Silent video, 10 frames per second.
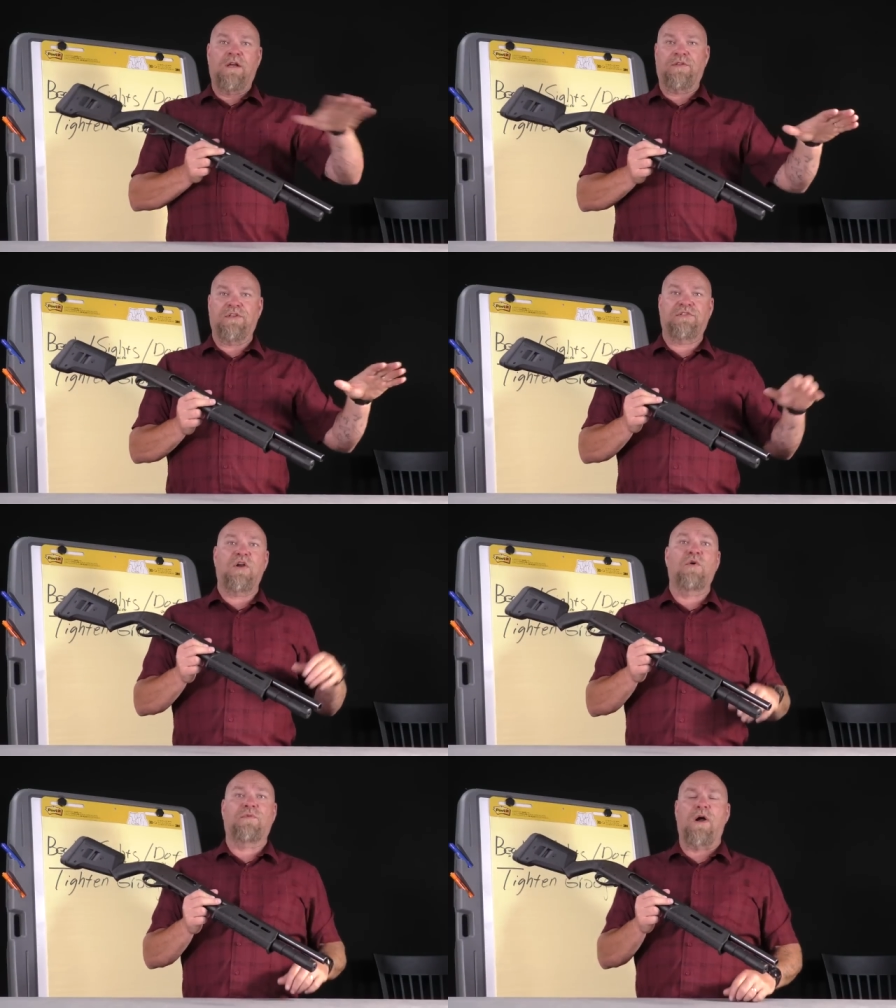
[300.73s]
on this
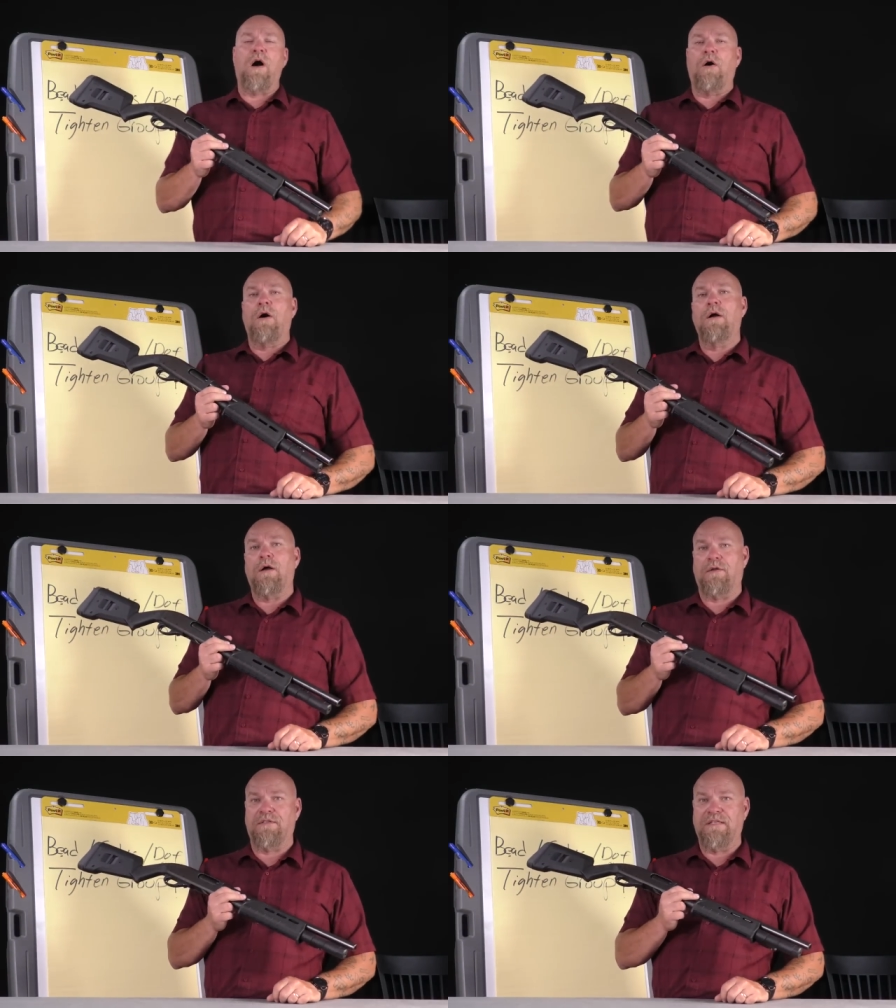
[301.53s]
overhaul
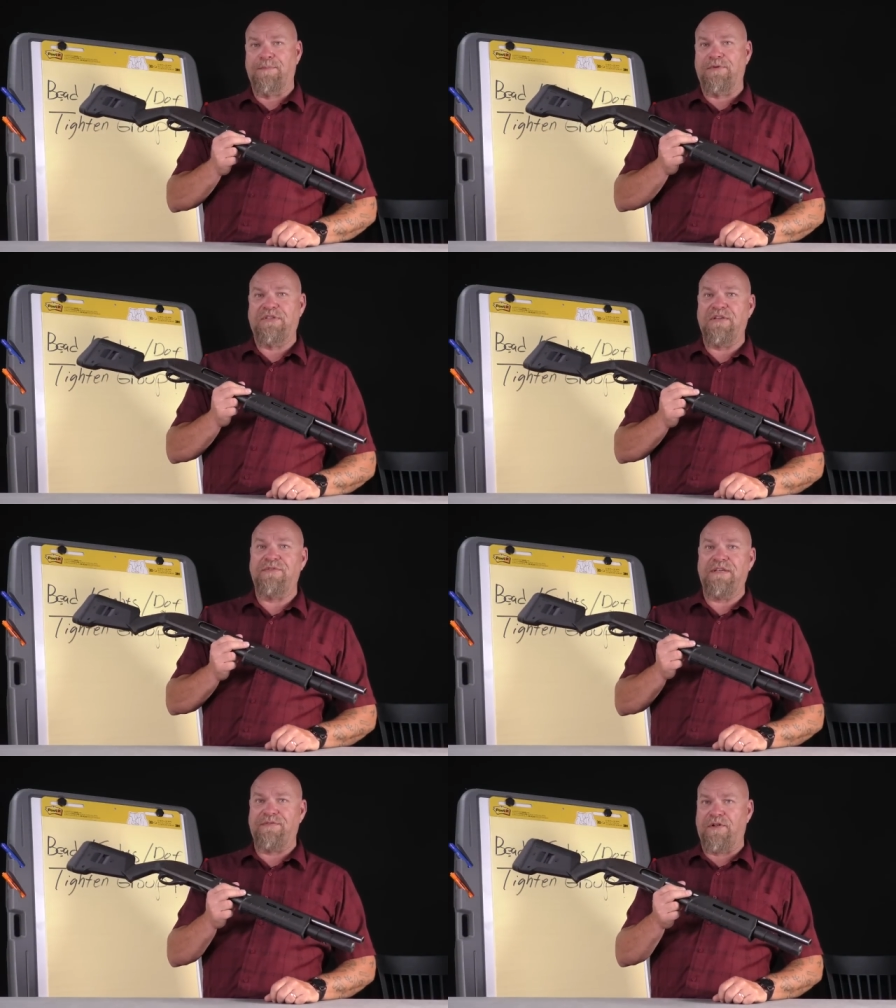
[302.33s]
on Liberty
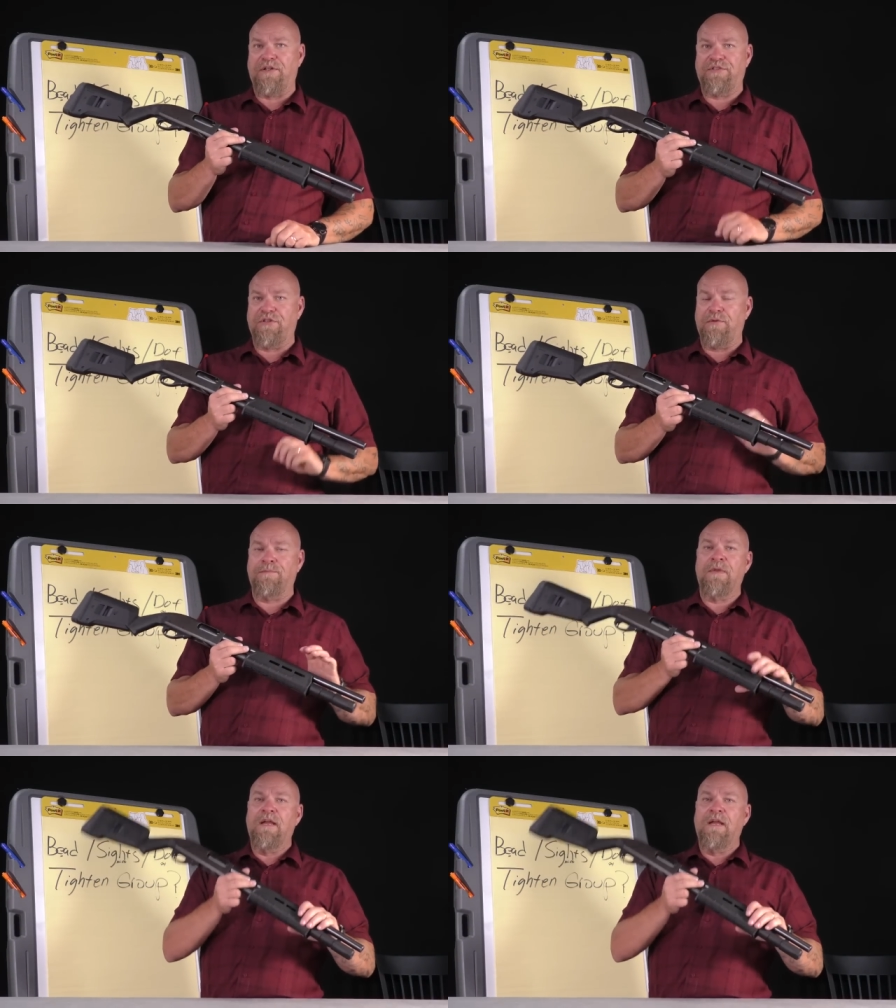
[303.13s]
TV very soon.